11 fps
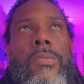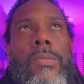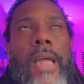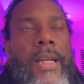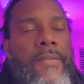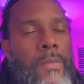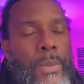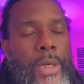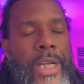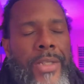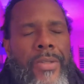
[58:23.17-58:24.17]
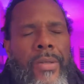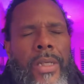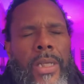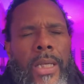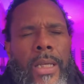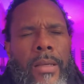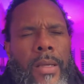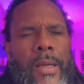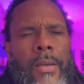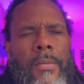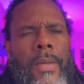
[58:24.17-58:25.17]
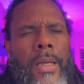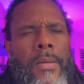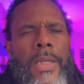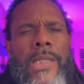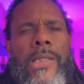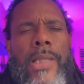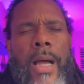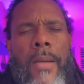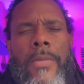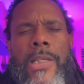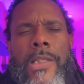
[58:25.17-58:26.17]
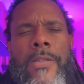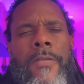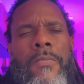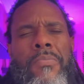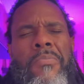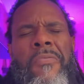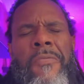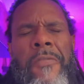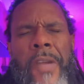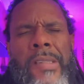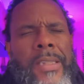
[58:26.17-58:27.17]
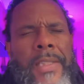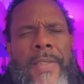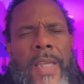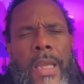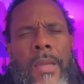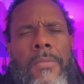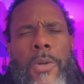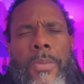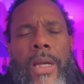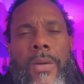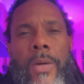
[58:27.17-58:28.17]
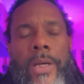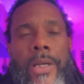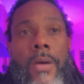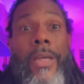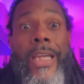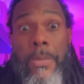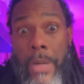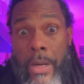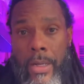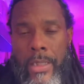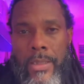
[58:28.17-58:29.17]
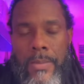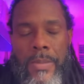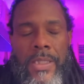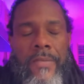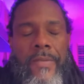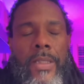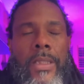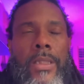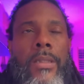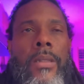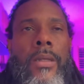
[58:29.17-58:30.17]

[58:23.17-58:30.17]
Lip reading: lot of them are history. Islam is fairly the same no matter where you go in America specifically.